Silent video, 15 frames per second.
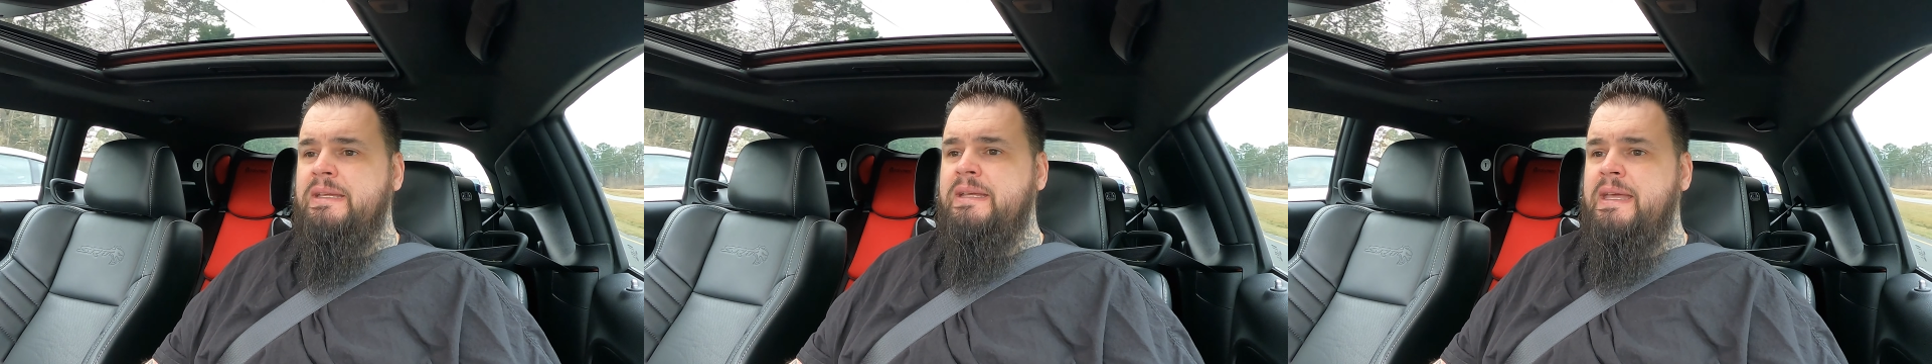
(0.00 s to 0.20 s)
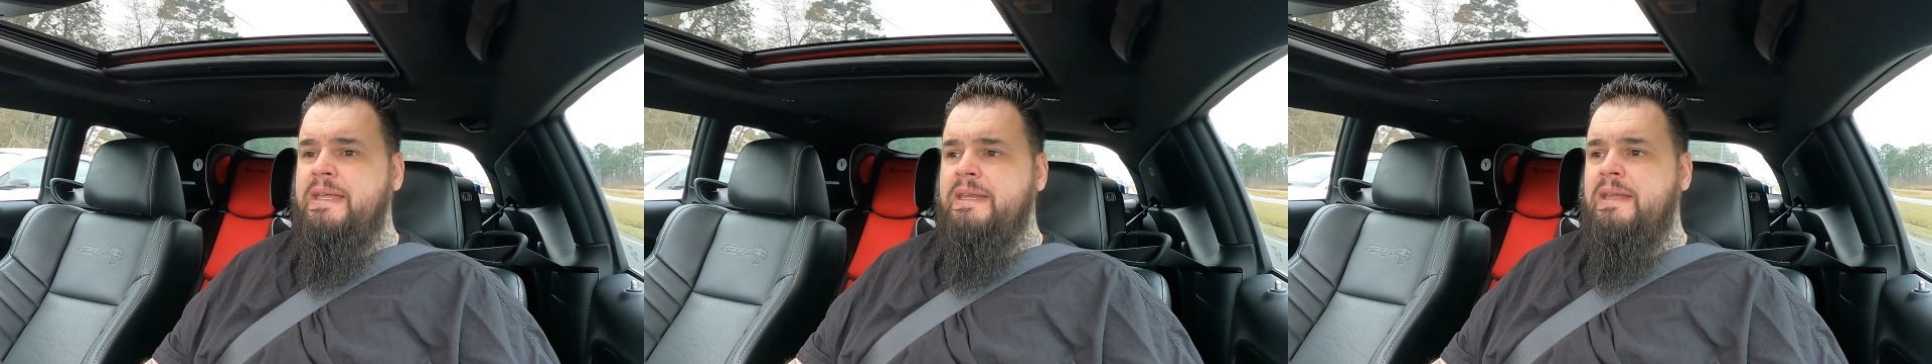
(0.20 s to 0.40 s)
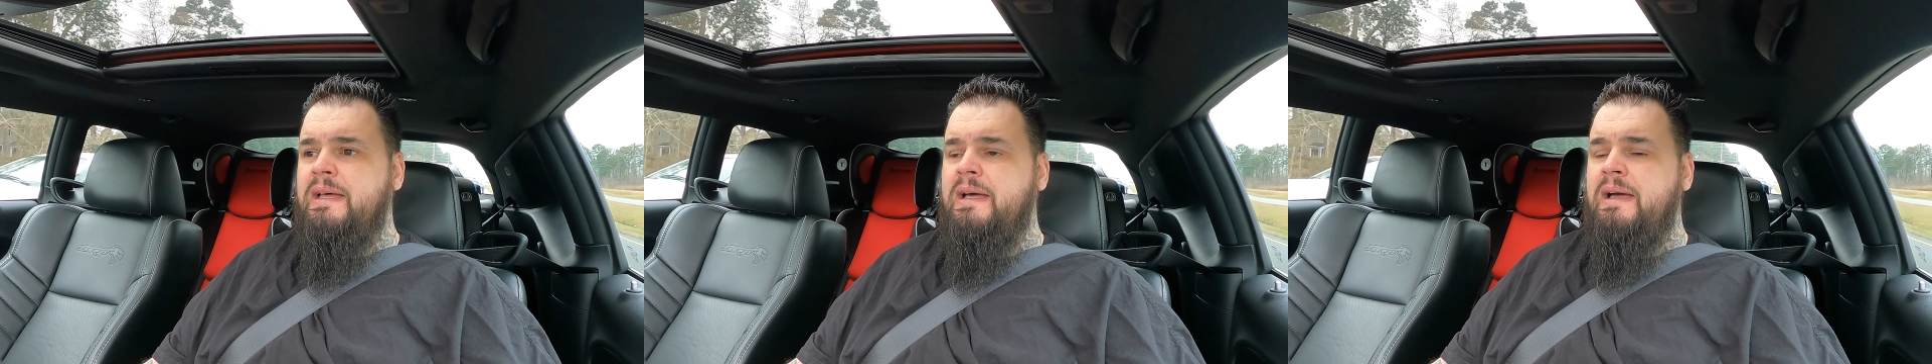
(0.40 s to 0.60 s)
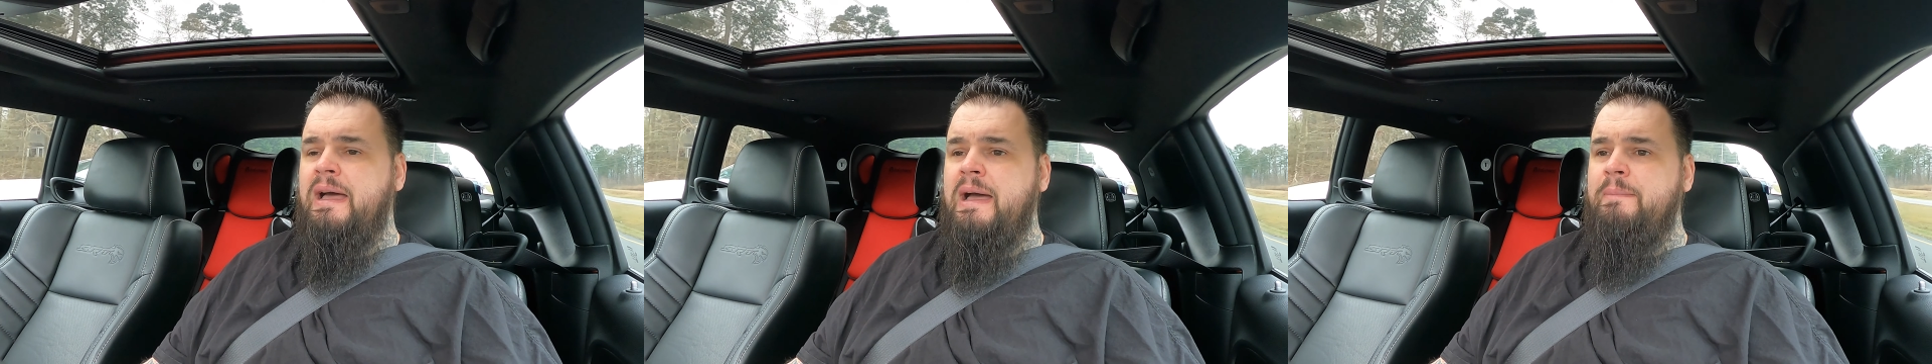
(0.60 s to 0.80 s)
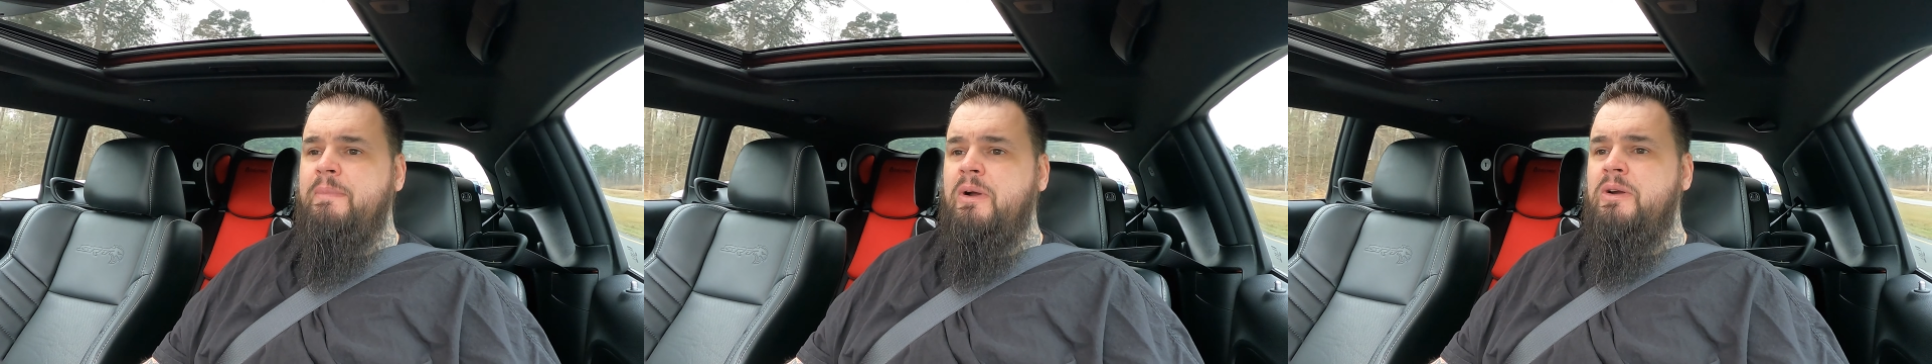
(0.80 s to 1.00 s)
and
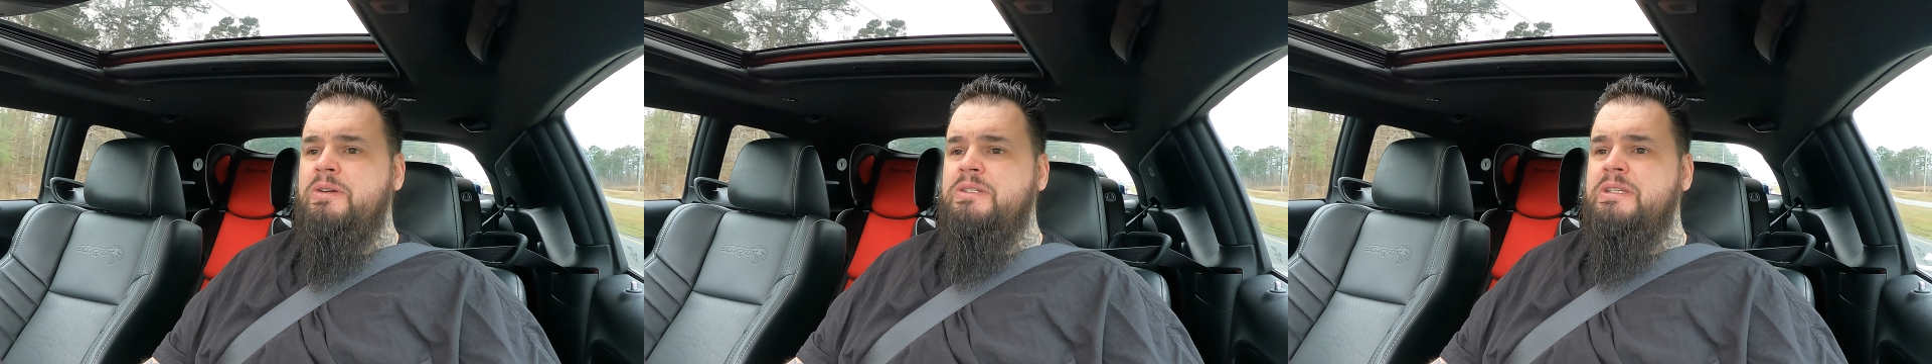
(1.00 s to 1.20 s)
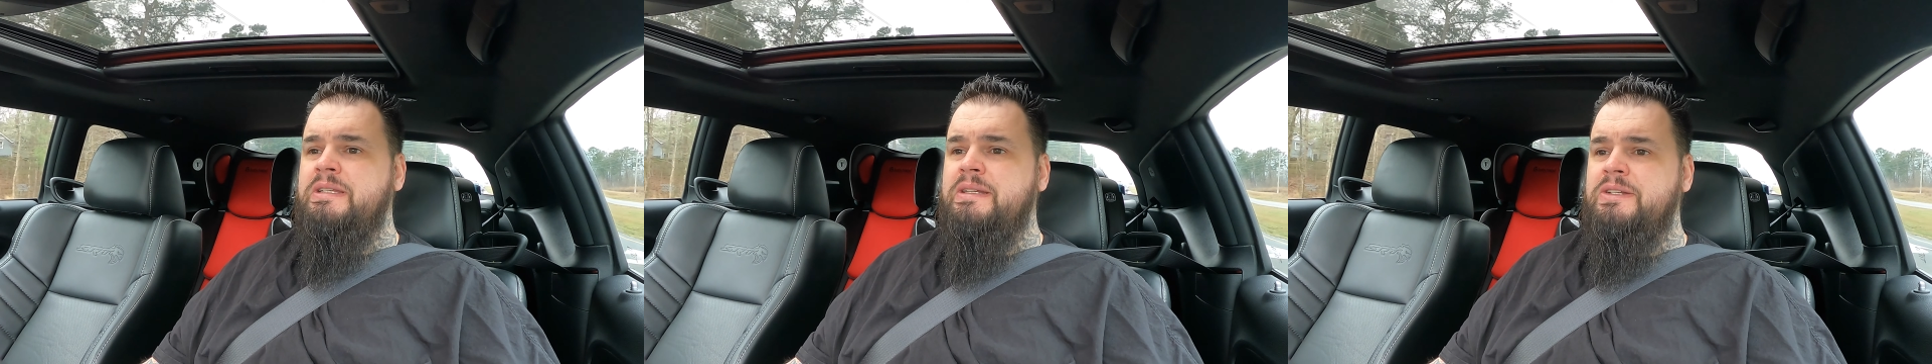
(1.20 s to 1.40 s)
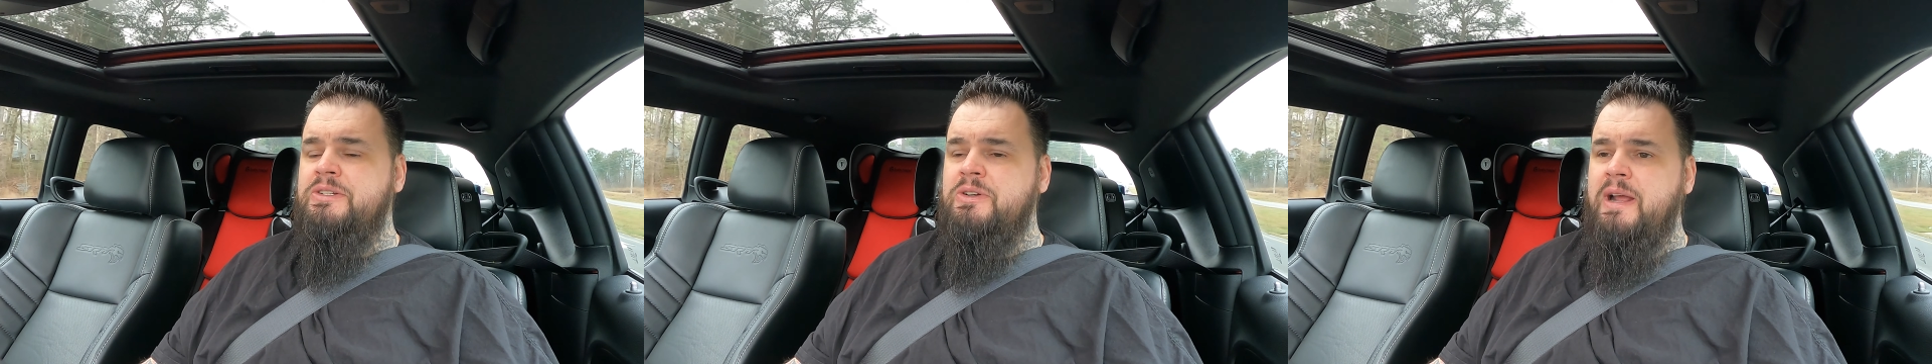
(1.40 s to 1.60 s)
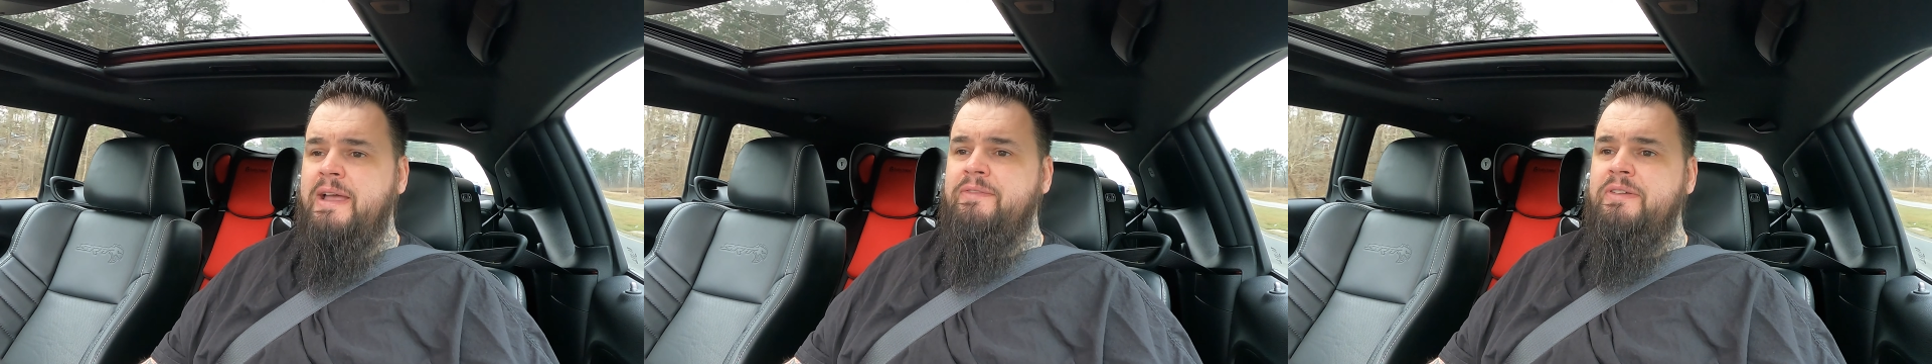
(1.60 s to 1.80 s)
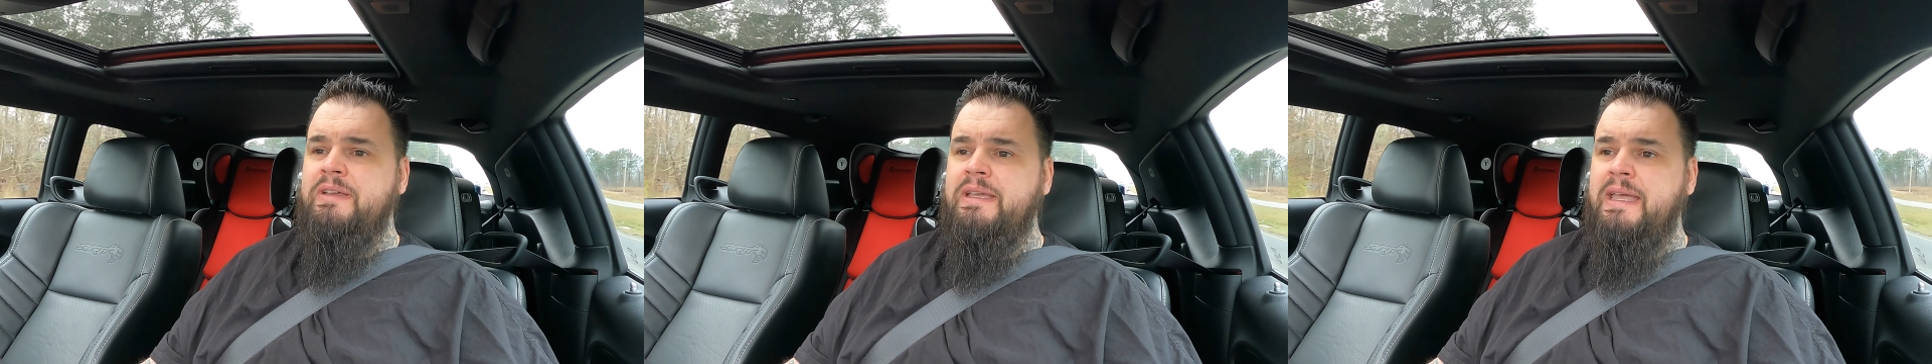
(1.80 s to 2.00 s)
I merged into traffic,